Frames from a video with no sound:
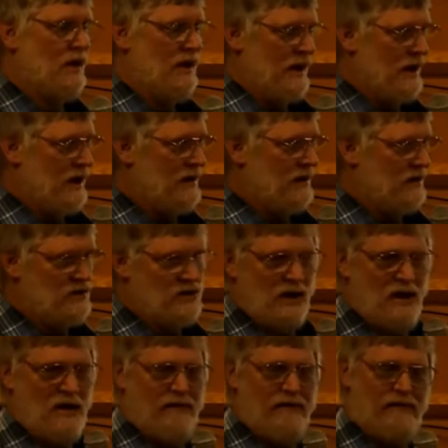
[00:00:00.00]
And the
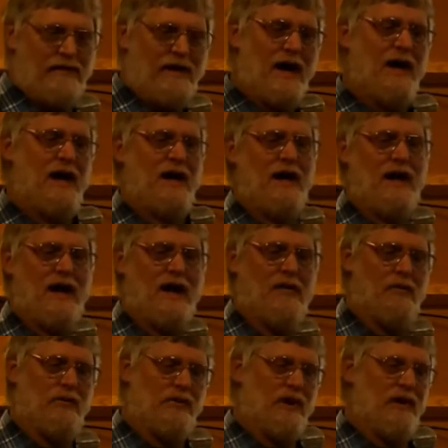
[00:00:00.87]
sheriff of
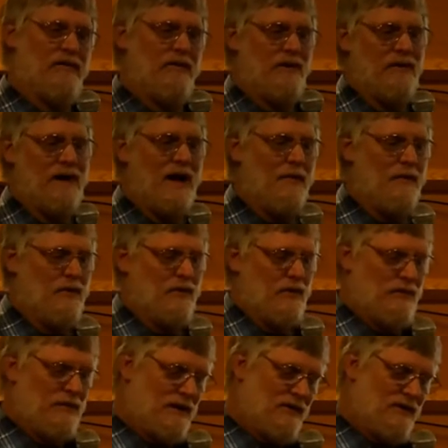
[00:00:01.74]
Nottingham was after Robin
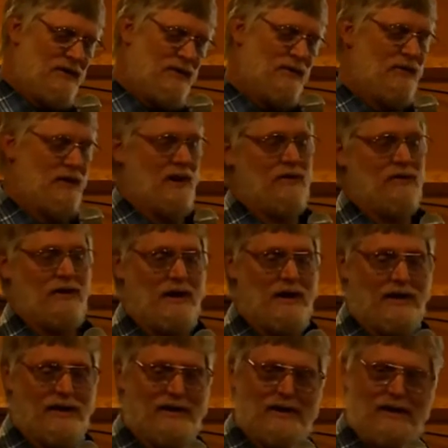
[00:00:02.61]
Hood because he was actually
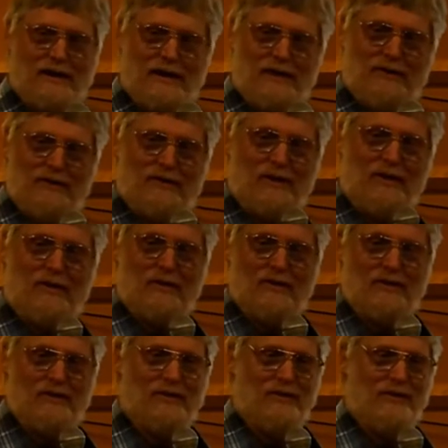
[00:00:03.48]
killing the king's deer.
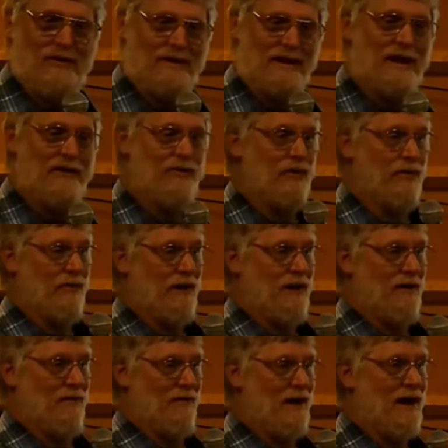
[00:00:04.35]
That's what
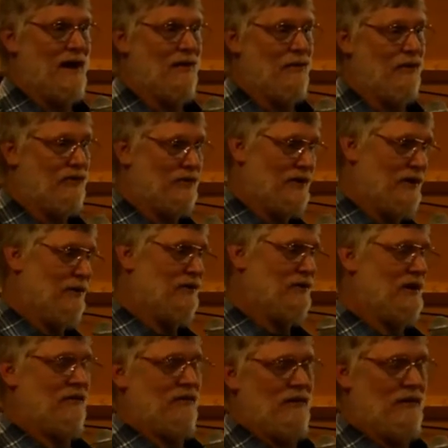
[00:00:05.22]
made him mad. It wasn't that he was
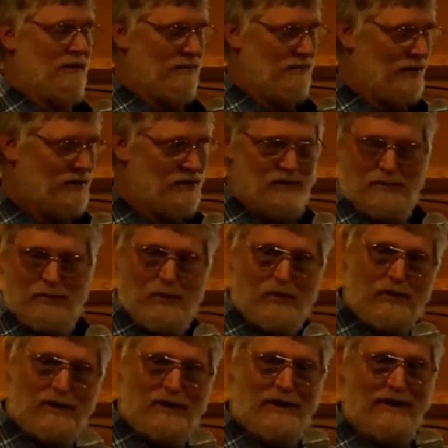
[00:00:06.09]
killing the virgin
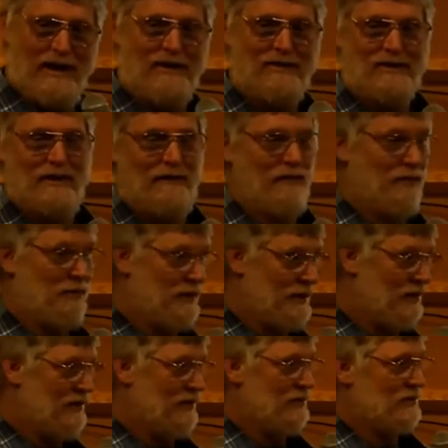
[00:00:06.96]
corn and all that stuff. It was
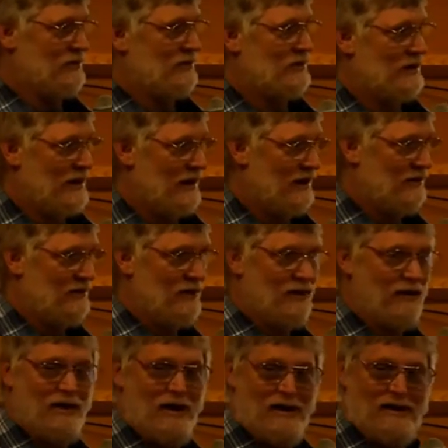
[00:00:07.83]
because he was shooting the king's
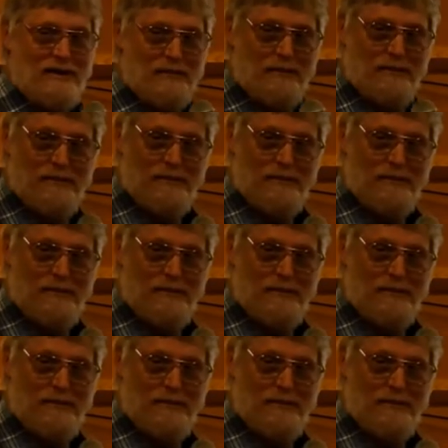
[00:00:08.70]
deer and eating them.